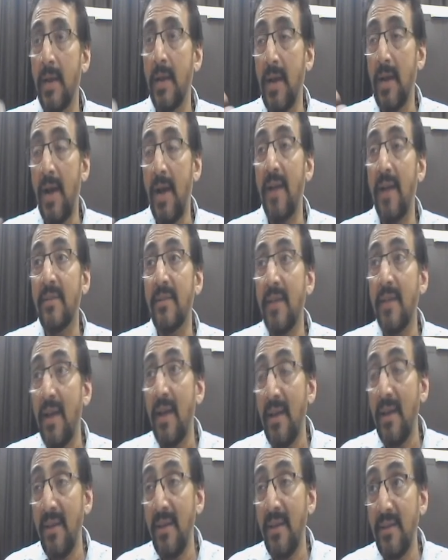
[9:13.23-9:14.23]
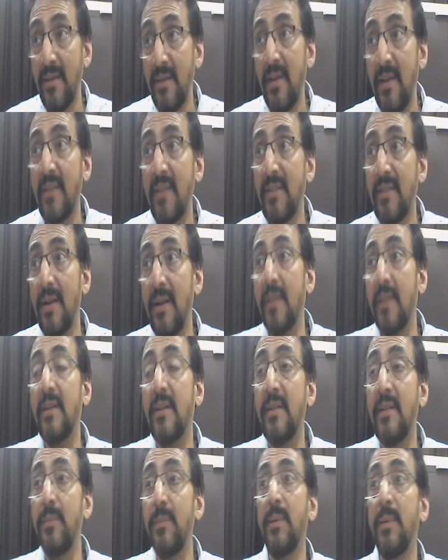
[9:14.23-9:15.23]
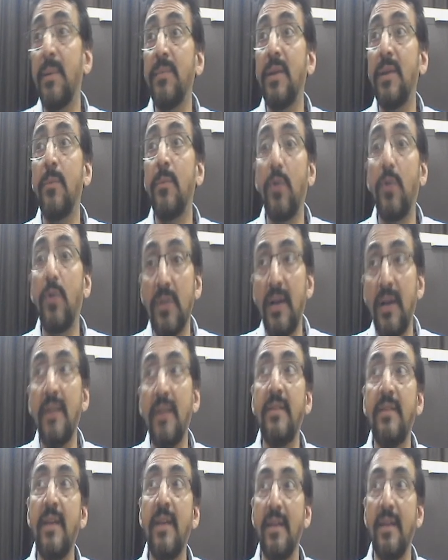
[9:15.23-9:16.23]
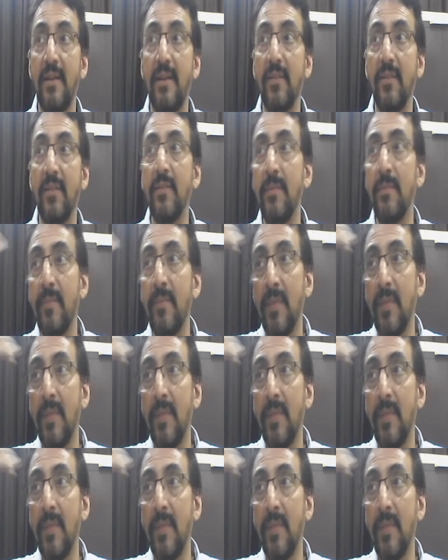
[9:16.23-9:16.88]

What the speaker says: Kasa is less and other symptoms are more, that is dangerous.